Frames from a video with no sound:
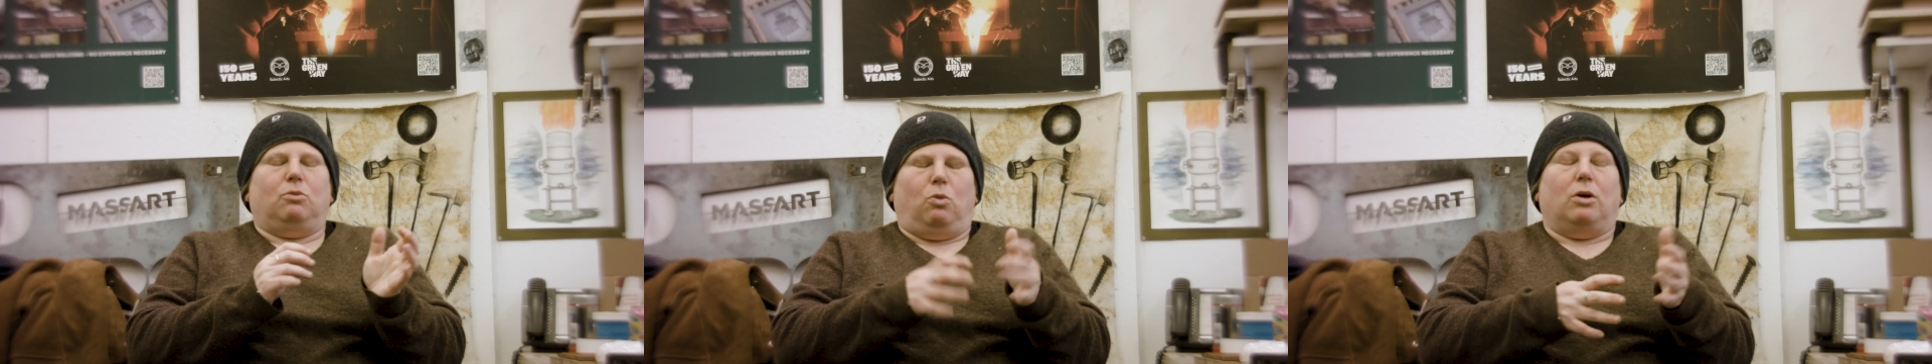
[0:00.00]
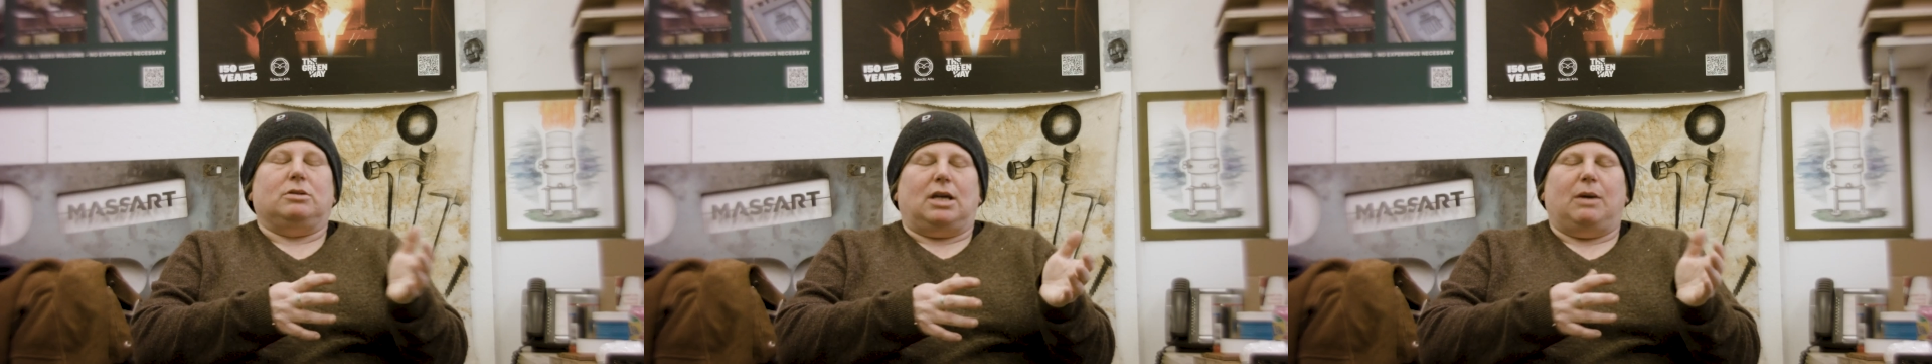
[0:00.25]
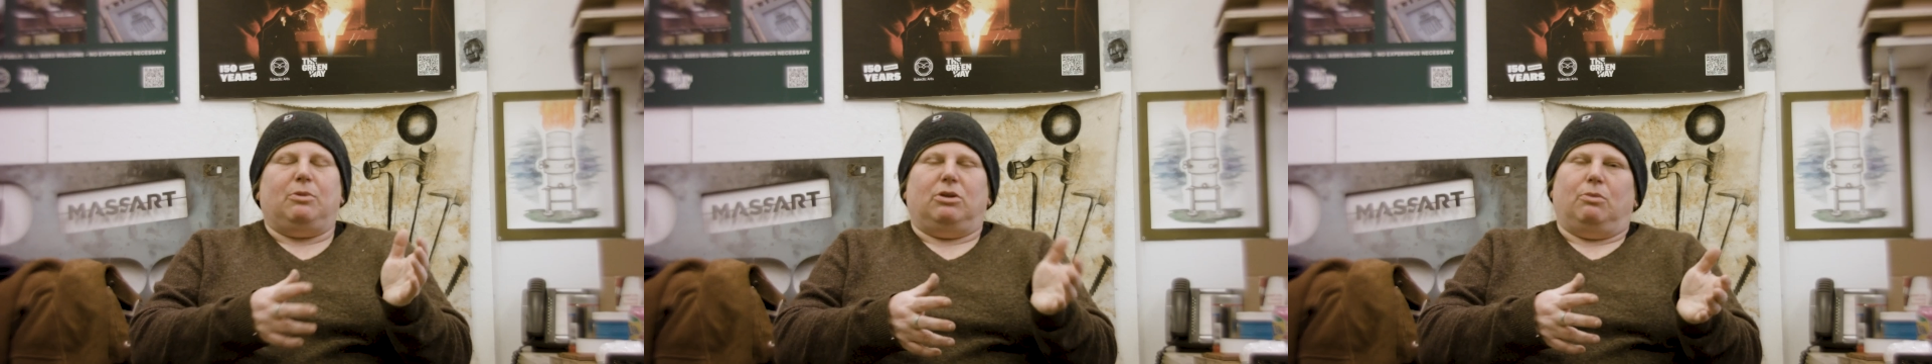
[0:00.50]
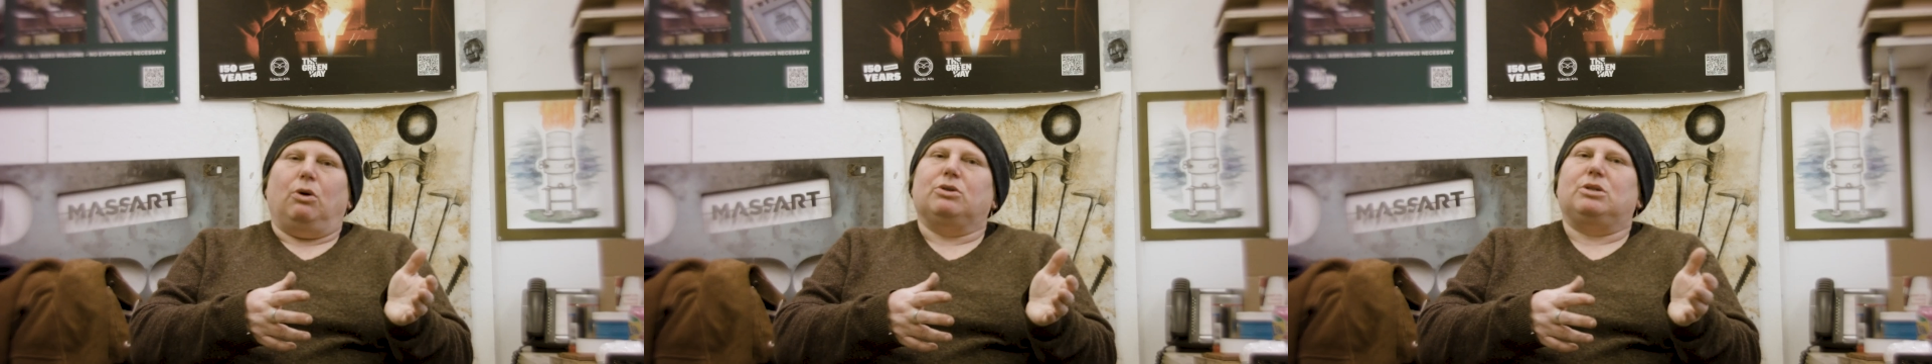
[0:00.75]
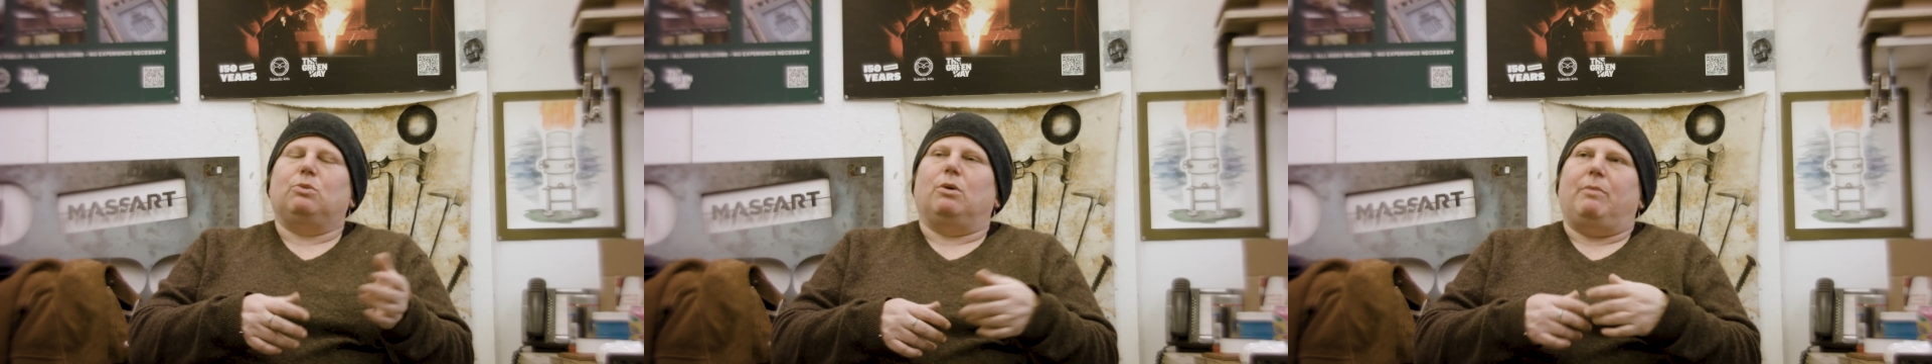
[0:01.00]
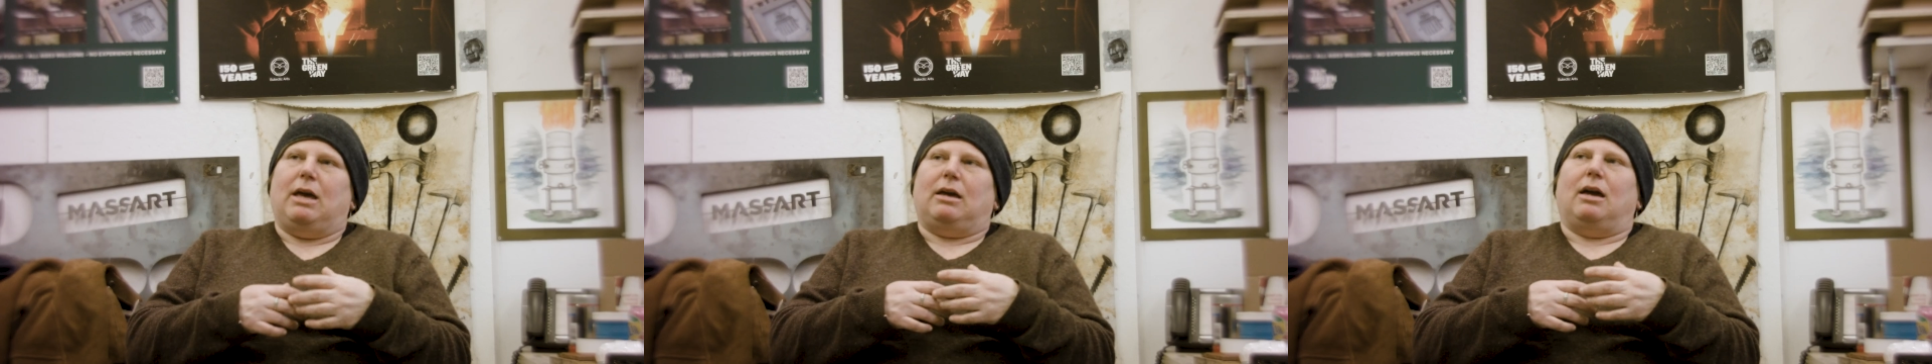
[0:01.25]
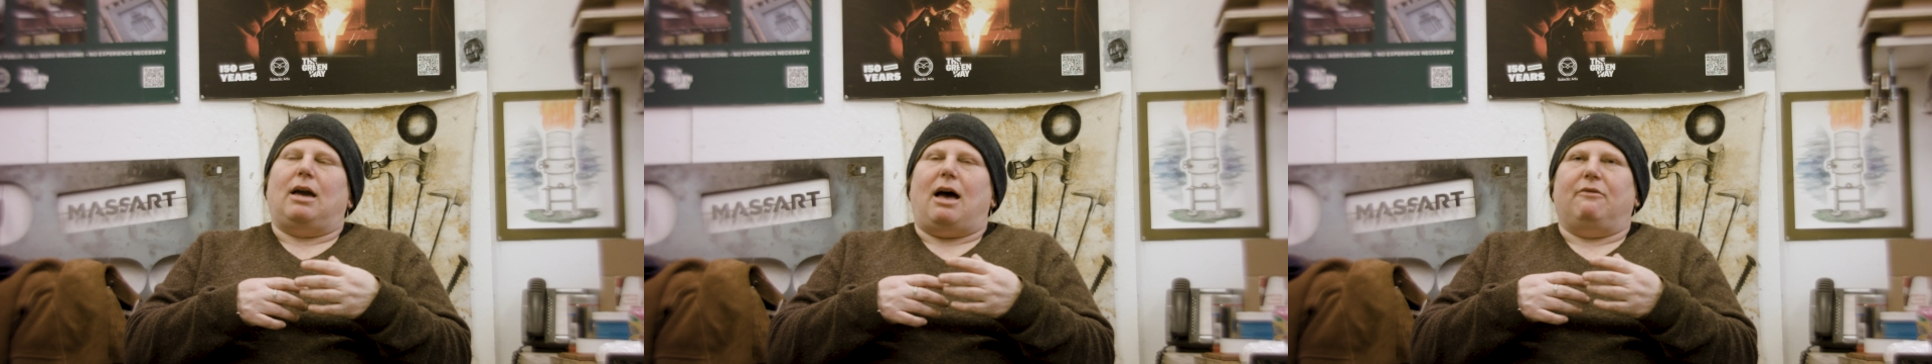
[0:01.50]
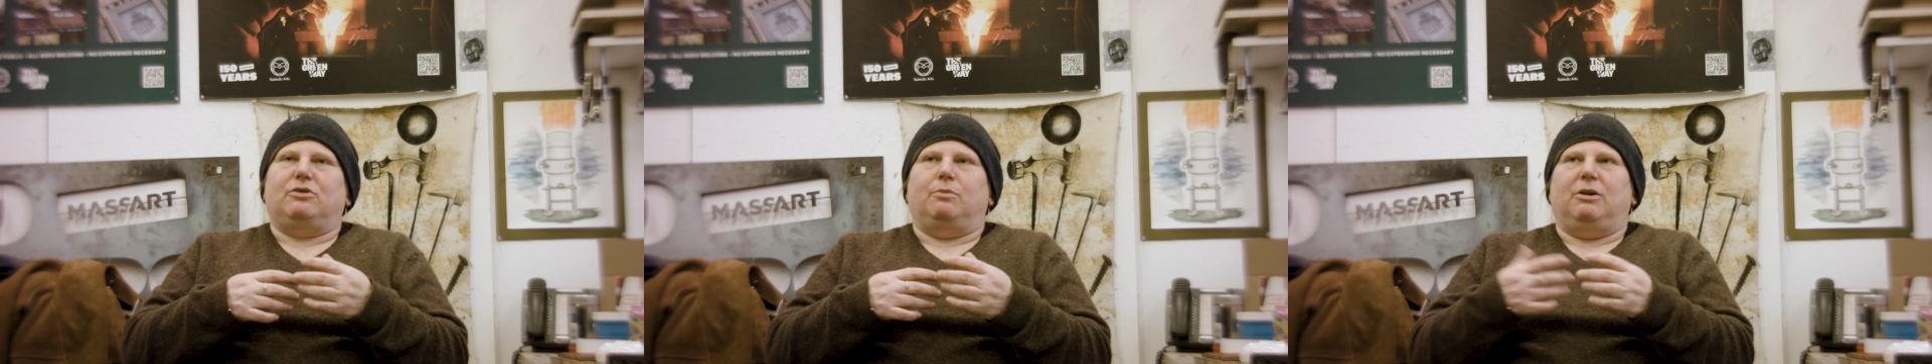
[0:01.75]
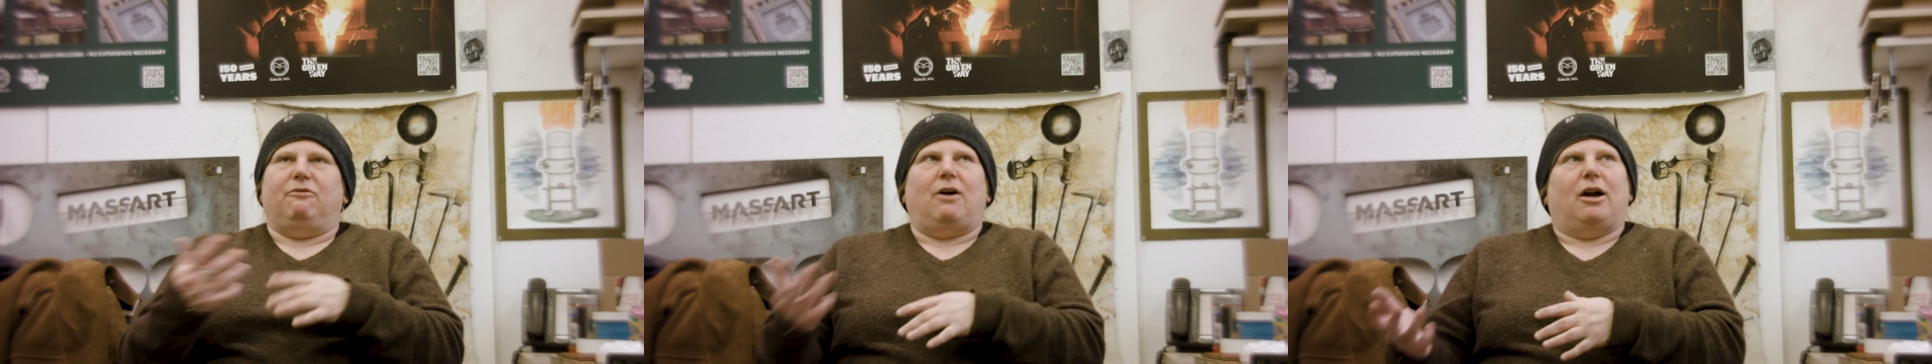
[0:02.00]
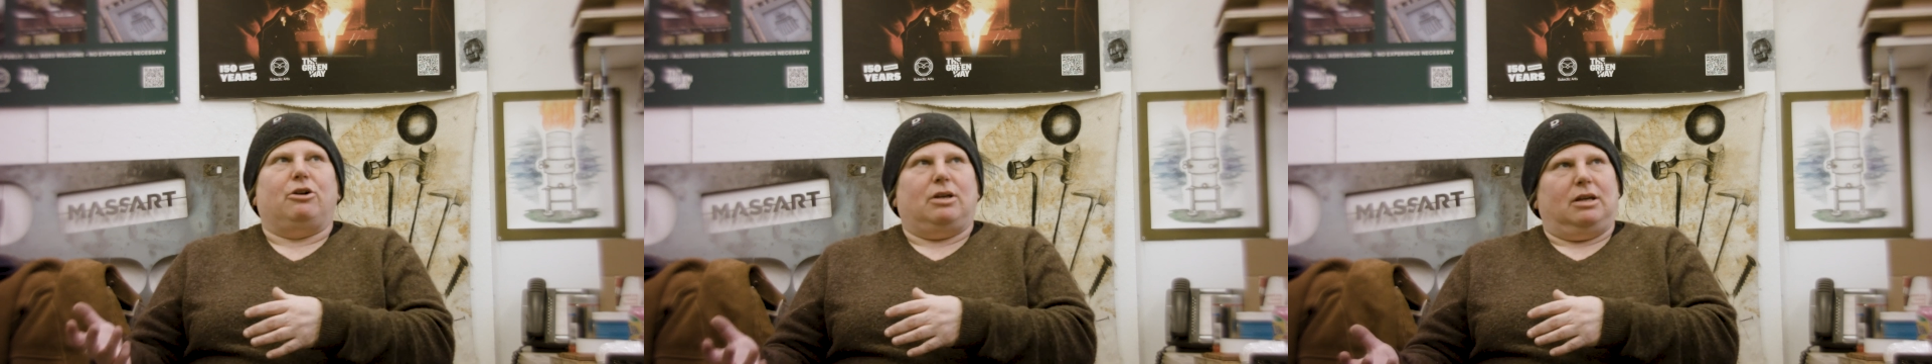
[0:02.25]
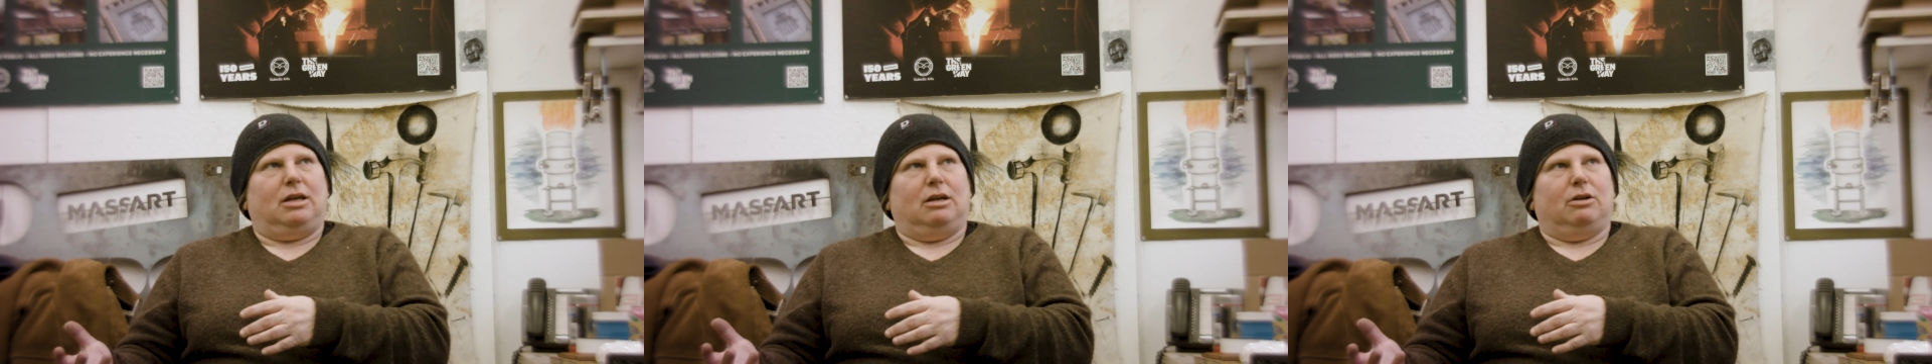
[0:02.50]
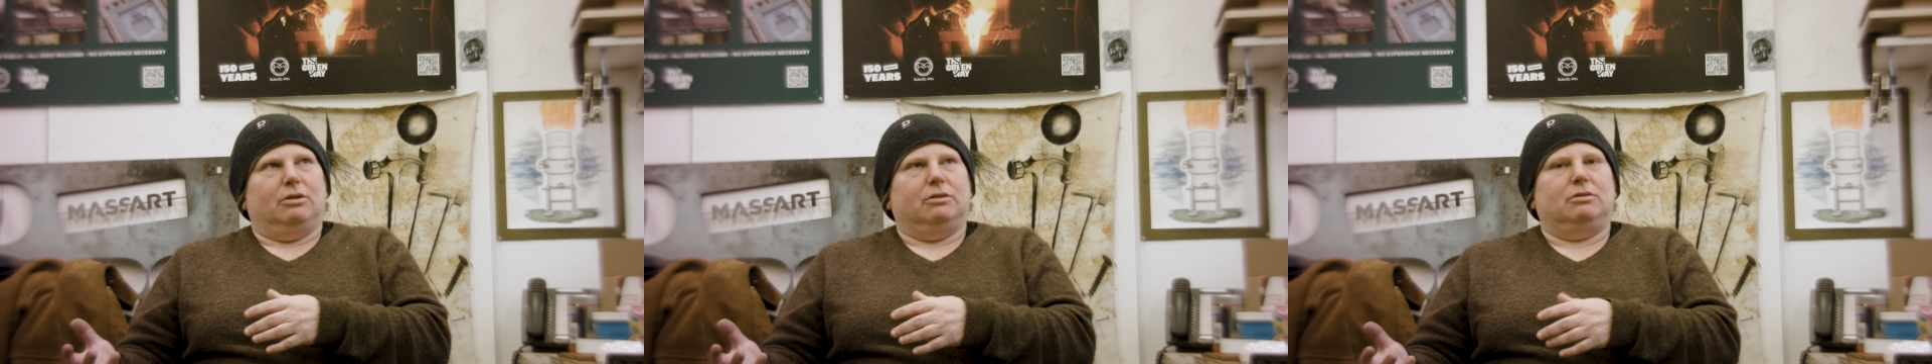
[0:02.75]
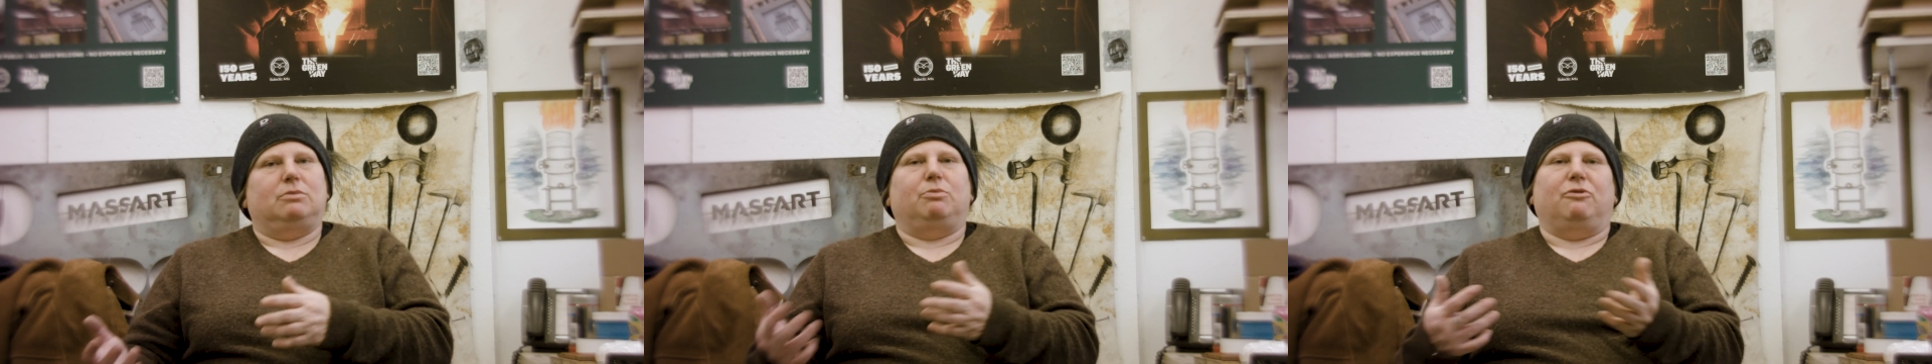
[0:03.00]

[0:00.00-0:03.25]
One type of the molds that we're making have to be fired in a kiln